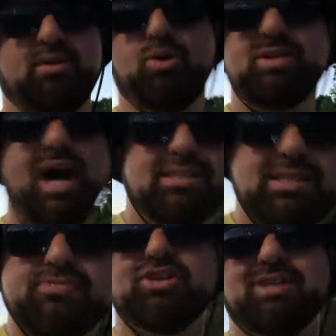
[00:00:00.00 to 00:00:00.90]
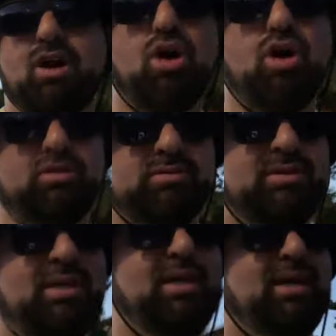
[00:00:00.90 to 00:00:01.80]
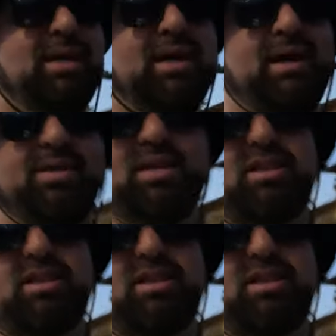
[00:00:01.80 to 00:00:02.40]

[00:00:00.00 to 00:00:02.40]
or not different at all, than